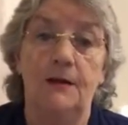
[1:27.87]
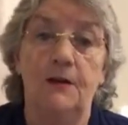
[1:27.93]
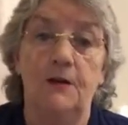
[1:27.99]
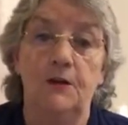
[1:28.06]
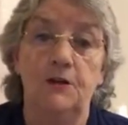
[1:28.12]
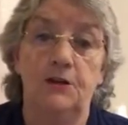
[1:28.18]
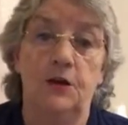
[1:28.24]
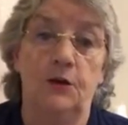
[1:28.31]

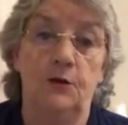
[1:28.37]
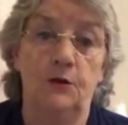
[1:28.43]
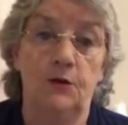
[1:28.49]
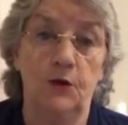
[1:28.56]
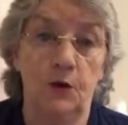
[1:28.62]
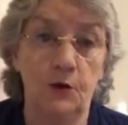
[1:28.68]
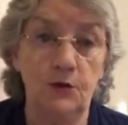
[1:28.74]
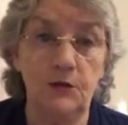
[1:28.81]
So
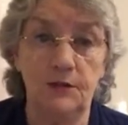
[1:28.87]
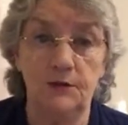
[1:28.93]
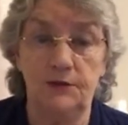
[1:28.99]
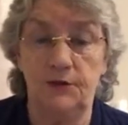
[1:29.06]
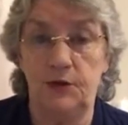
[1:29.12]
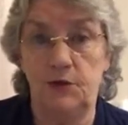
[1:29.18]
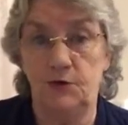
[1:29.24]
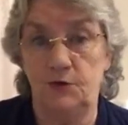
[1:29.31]
those of
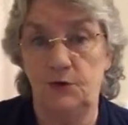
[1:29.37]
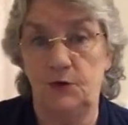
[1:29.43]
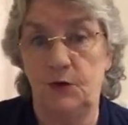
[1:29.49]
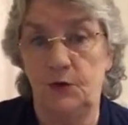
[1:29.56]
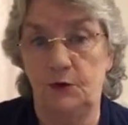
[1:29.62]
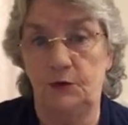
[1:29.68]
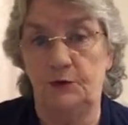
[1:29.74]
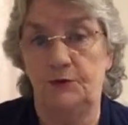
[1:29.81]
you
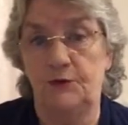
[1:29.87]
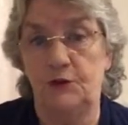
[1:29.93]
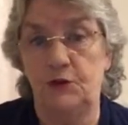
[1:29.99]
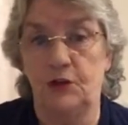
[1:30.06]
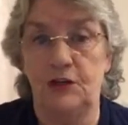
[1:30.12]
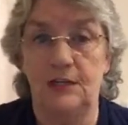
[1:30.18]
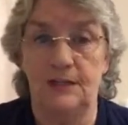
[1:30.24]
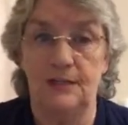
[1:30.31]
who've
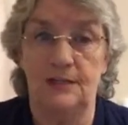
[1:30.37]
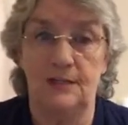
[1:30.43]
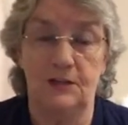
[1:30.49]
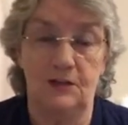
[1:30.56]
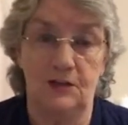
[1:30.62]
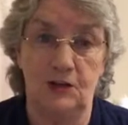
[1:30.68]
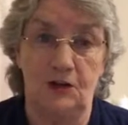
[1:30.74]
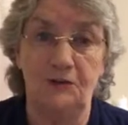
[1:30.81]
joined us
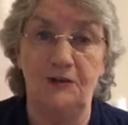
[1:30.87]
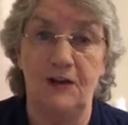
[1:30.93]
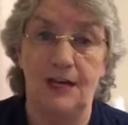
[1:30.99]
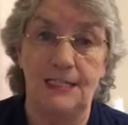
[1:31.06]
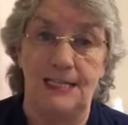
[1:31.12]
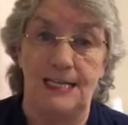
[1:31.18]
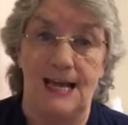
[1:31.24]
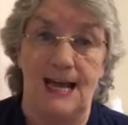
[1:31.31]
so far
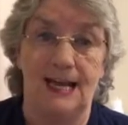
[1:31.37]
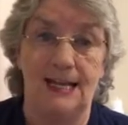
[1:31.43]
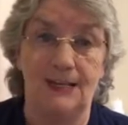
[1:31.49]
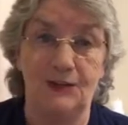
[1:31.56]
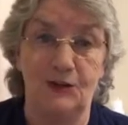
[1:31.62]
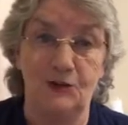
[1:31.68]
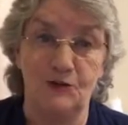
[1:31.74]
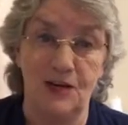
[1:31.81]
tonight
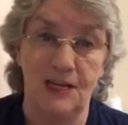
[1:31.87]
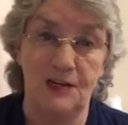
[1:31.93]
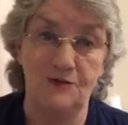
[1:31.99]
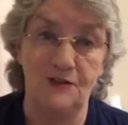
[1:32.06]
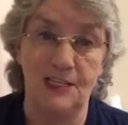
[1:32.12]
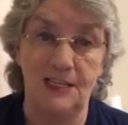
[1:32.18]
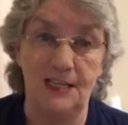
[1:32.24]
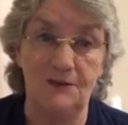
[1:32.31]
already
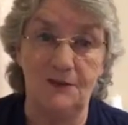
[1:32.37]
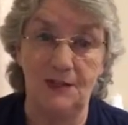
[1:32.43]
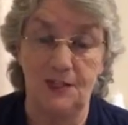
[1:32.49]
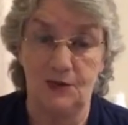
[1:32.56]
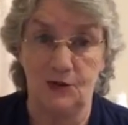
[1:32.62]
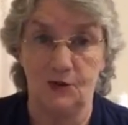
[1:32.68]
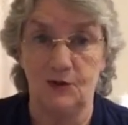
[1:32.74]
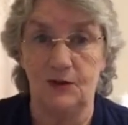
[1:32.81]
receive his
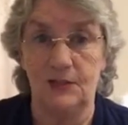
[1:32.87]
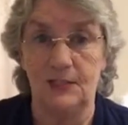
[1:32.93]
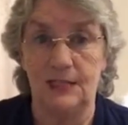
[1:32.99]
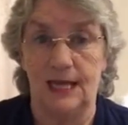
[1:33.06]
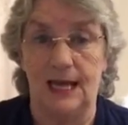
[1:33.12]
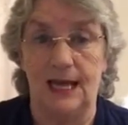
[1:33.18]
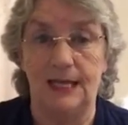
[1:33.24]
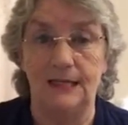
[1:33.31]
talks
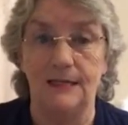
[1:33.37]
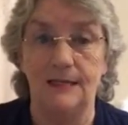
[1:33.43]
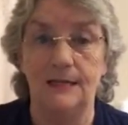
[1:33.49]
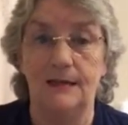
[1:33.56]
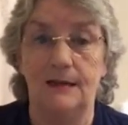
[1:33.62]
and